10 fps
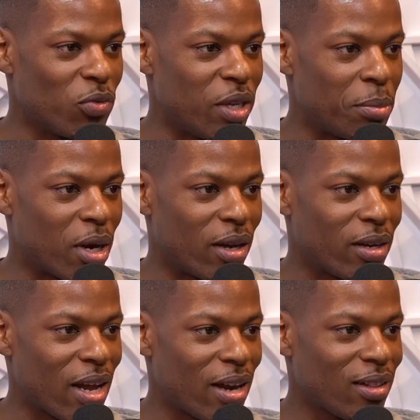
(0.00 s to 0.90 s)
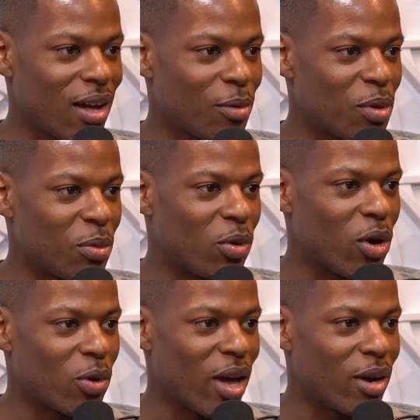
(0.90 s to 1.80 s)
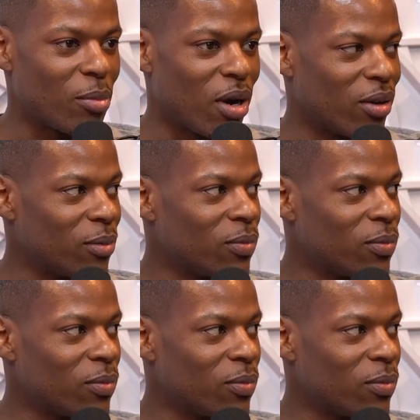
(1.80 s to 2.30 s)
Smooth deep cut. Not a lot of people know that about.